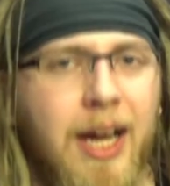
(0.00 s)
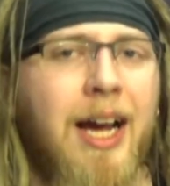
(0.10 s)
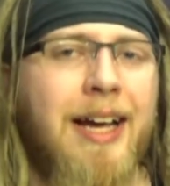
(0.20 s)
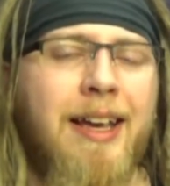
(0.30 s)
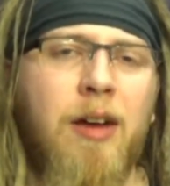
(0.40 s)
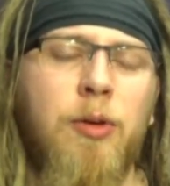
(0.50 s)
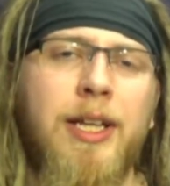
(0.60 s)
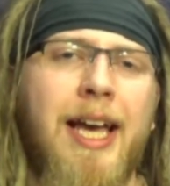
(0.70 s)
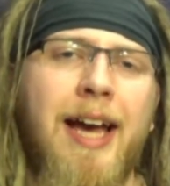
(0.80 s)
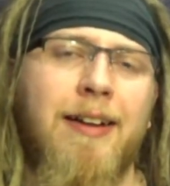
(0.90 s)
I can't
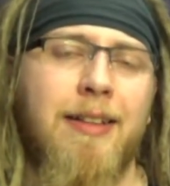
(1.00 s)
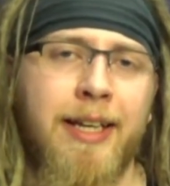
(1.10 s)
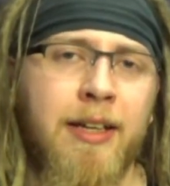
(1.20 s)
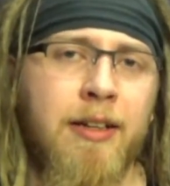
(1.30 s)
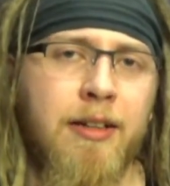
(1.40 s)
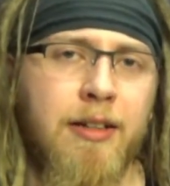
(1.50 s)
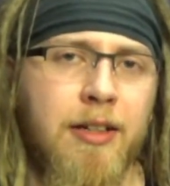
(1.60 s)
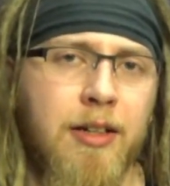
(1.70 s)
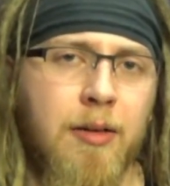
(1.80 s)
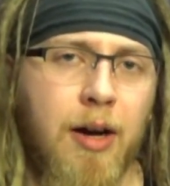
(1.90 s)
really add a link.
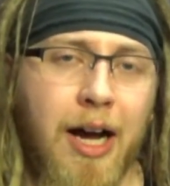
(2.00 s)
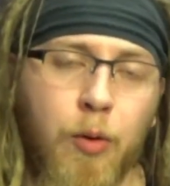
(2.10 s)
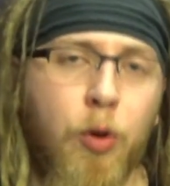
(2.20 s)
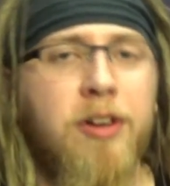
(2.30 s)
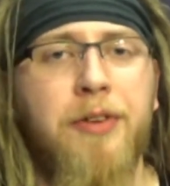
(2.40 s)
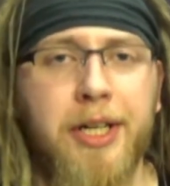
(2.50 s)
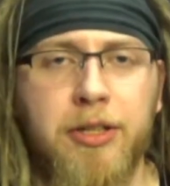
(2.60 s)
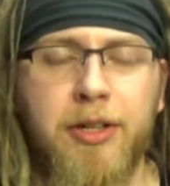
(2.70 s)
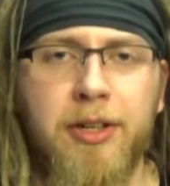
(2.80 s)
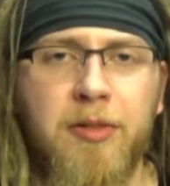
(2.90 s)
I would if I
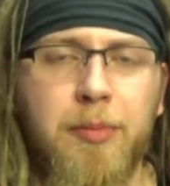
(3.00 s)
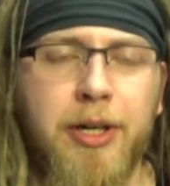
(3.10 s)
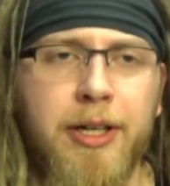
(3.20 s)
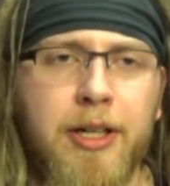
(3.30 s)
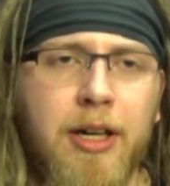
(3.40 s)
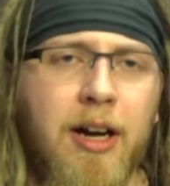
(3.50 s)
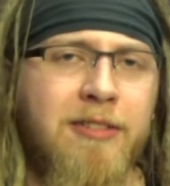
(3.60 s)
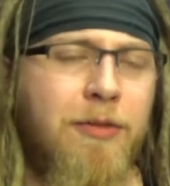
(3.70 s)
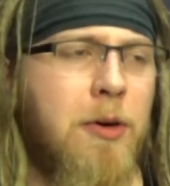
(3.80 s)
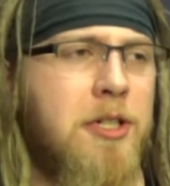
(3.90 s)
could, but
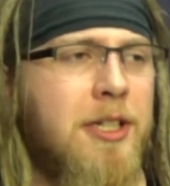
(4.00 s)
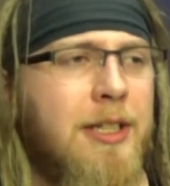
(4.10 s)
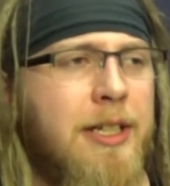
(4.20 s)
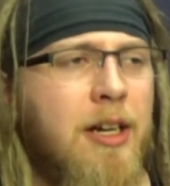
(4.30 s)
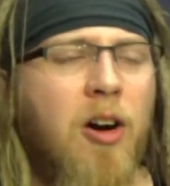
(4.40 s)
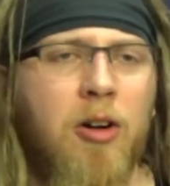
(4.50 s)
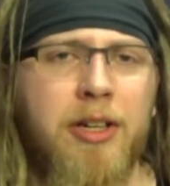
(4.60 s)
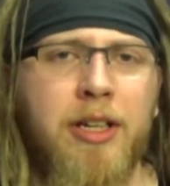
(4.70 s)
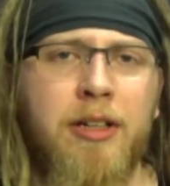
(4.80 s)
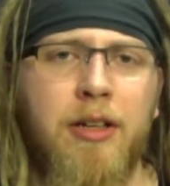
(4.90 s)
unfortunately
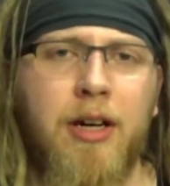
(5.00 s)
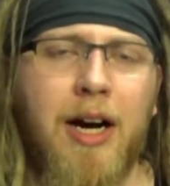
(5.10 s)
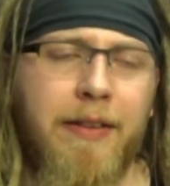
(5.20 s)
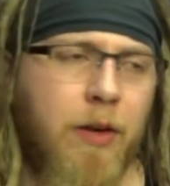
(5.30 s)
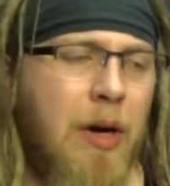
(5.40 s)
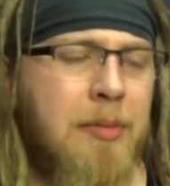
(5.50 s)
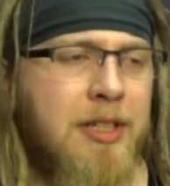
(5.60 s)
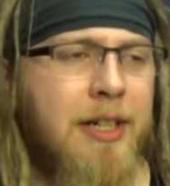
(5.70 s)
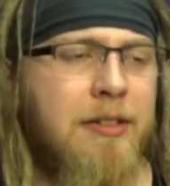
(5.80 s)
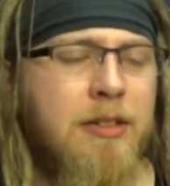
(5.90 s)
ALDI, on their
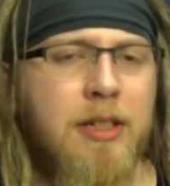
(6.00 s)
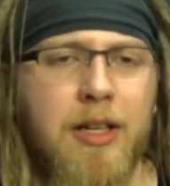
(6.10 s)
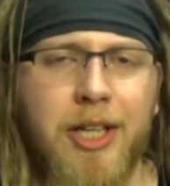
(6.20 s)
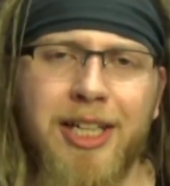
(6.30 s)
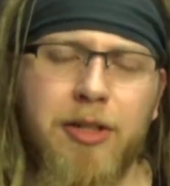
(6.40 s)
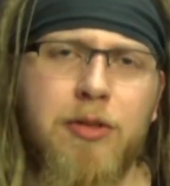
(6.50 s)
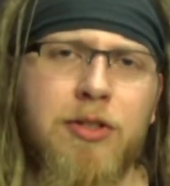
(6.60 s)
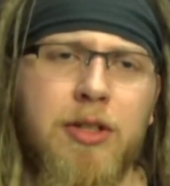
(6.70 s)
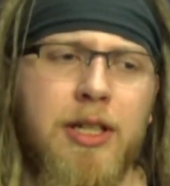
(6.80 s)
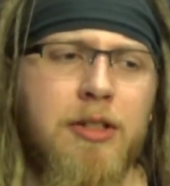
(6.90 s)
websites, they
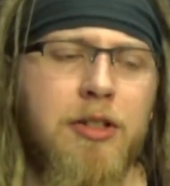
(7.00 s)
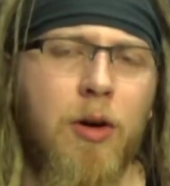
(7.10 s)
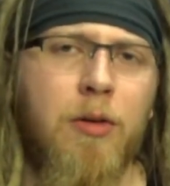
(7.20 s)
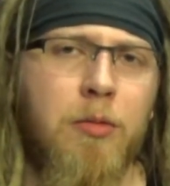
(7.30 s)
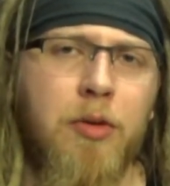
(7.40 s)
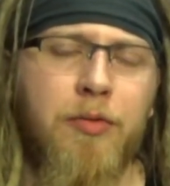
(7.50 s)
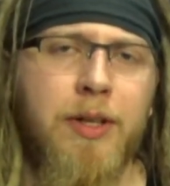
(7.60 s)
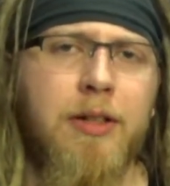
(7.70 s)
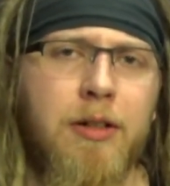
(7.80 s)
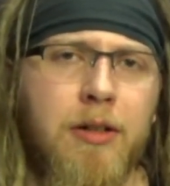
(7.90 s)
usually don't
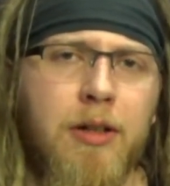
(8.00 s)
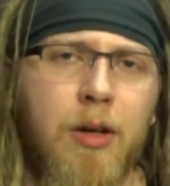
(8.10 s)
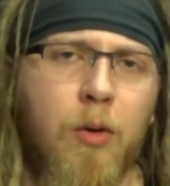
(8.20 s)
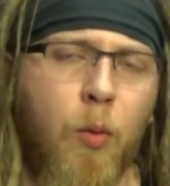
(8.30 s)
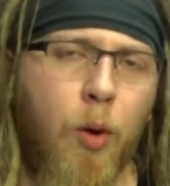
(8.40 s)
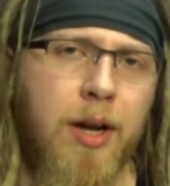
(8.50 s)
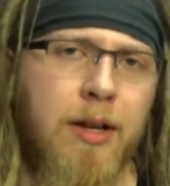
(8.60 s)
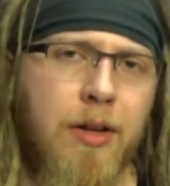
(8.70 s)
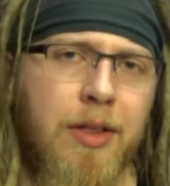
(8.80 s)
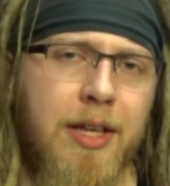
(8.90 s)
reveal
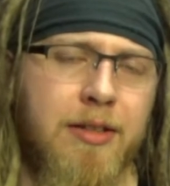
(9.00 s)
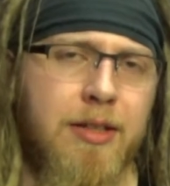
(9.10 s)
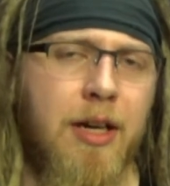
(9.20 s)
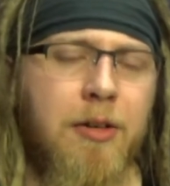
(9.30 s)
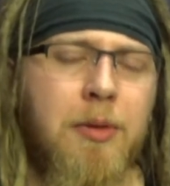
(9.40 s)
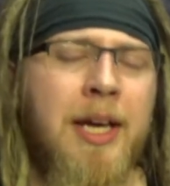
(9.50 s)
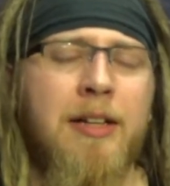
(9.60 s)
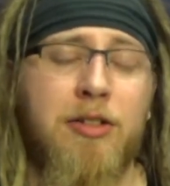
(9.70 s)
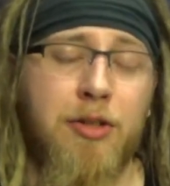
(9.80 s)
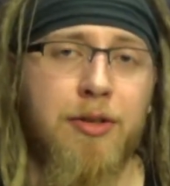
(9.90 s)
what they sell. You can't
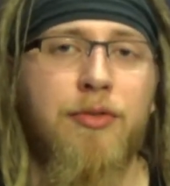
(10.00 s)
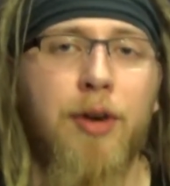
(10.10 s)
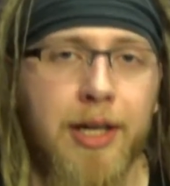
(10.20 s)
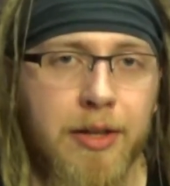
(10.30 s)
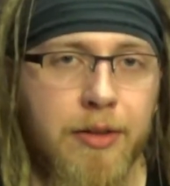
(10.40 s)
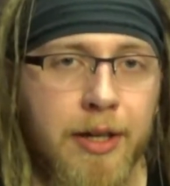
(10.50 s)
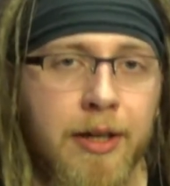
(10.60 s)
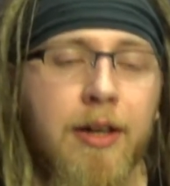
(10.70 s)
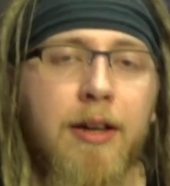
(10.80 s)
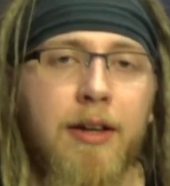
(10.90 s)
search for anything.
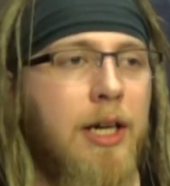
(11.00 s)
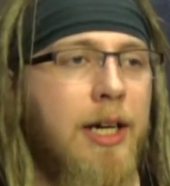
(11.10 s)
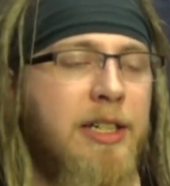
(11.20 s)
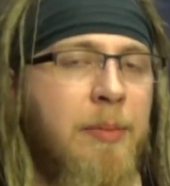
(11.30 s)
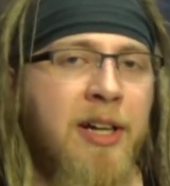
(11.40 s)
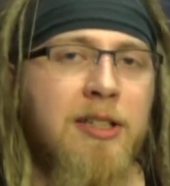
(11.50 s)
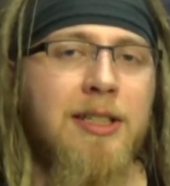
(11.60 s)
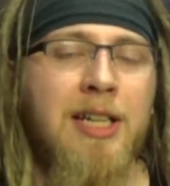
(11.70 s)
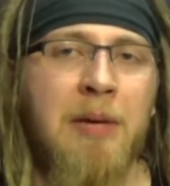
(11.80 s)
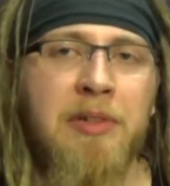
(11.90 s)
It depends on the
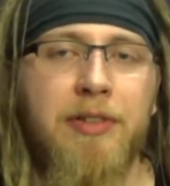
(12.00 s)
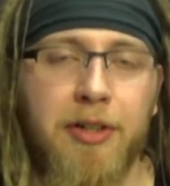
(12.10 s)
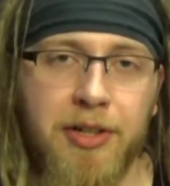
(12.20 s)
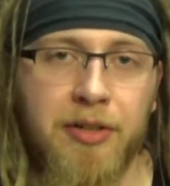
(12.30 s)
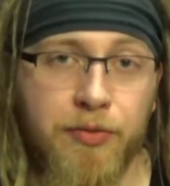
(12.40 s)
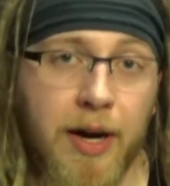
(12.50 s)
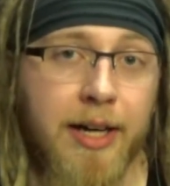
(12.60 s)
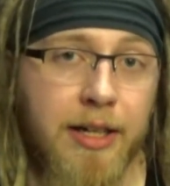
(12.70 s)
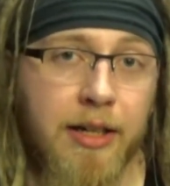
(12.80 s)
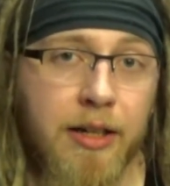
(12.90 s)
time of year you can
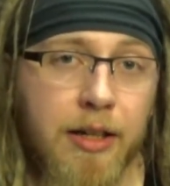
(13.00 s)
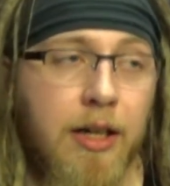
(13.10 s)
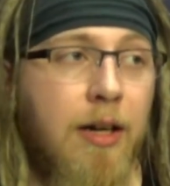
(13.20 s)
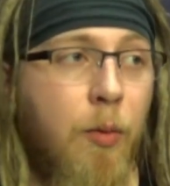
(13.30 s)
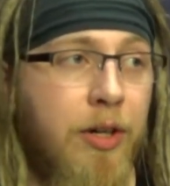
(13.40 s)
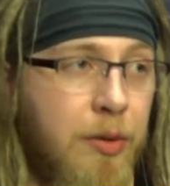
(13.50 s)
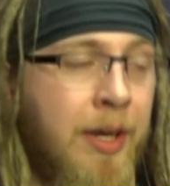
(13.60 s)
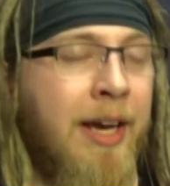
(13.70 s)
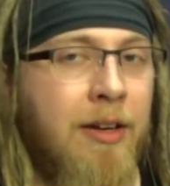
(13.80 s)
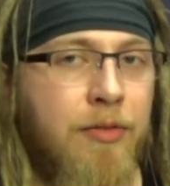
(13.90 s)
find it. When you
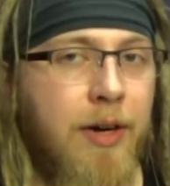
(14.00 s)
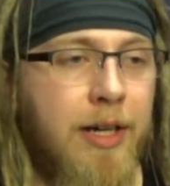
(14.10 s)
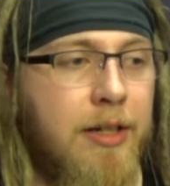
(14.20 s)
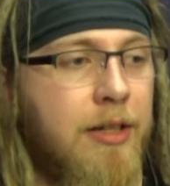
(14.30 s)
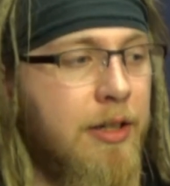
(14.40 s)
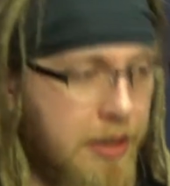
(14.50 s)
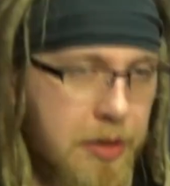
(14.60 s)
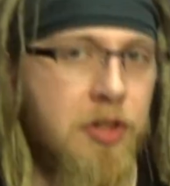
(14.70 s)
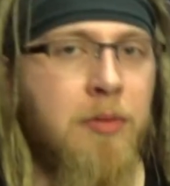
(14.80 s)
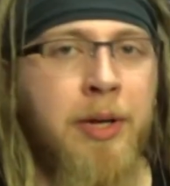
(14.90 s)
can find it, you
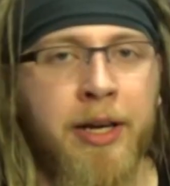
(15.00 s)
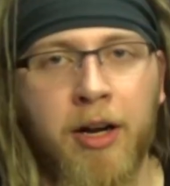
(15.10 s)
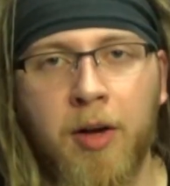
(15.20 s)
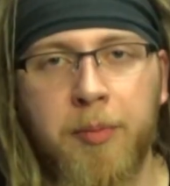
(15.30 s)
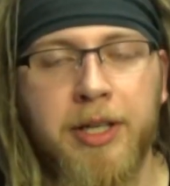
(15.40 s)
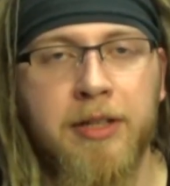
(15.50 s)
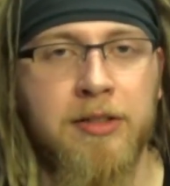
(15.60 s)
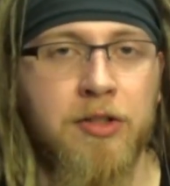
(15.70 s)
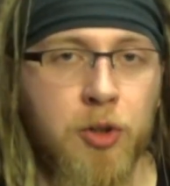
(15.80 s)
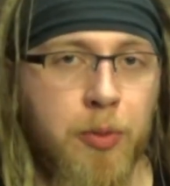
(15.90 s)
should pick it up because
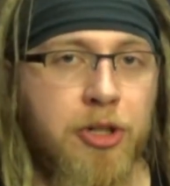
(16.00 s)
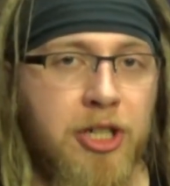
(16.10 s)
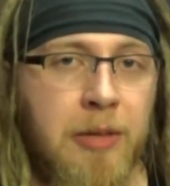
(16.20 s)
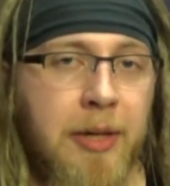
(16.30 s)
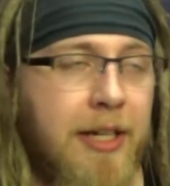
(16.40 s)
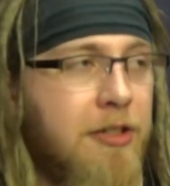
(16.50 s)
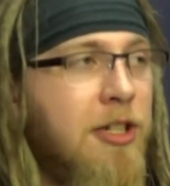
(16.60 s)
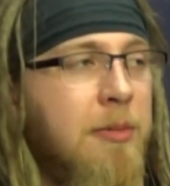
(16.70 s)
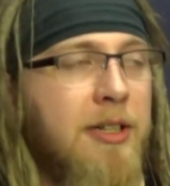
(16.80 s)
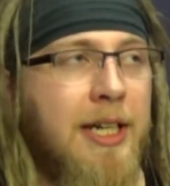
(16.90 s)
it's super cheap and it's
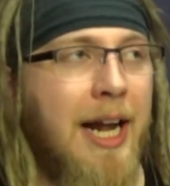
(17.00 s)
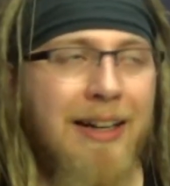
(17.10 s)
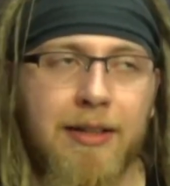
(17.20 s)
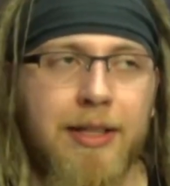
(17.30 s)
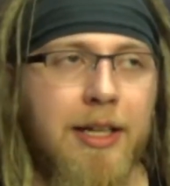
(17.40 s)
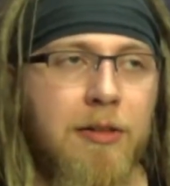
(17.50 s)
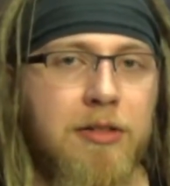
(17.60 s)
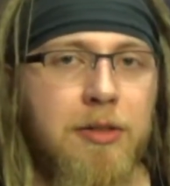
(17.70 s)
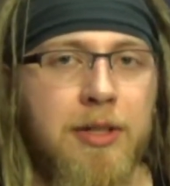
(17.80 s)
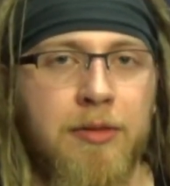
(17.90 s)
cheaper than anything else
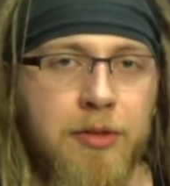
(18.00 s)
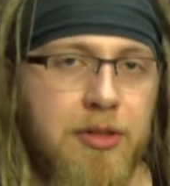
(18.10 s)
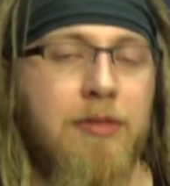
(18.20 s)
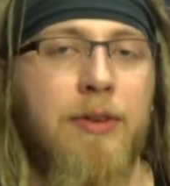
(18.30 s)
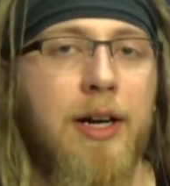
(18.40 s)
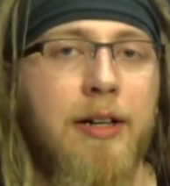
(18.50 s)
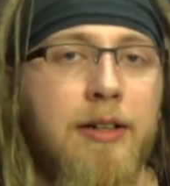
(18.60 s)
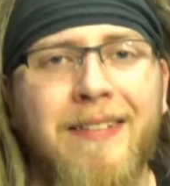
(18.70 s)
you can usually find.